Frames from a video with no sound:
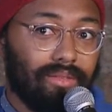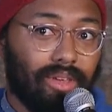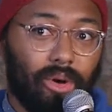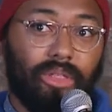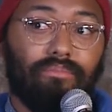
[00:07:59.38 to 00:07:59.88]

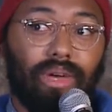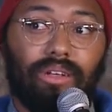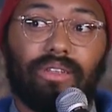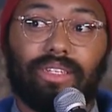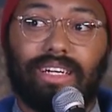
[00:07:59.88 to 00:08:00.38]
Go to the
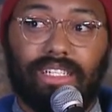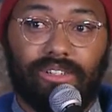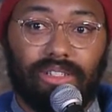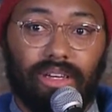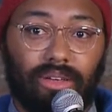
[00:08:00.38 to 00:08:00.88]
middle of the
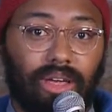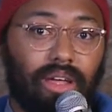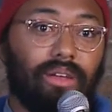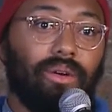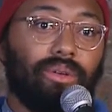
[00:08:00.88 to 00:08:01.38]
country, though. You
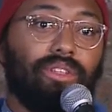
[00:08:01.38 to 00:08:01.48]
gotta go to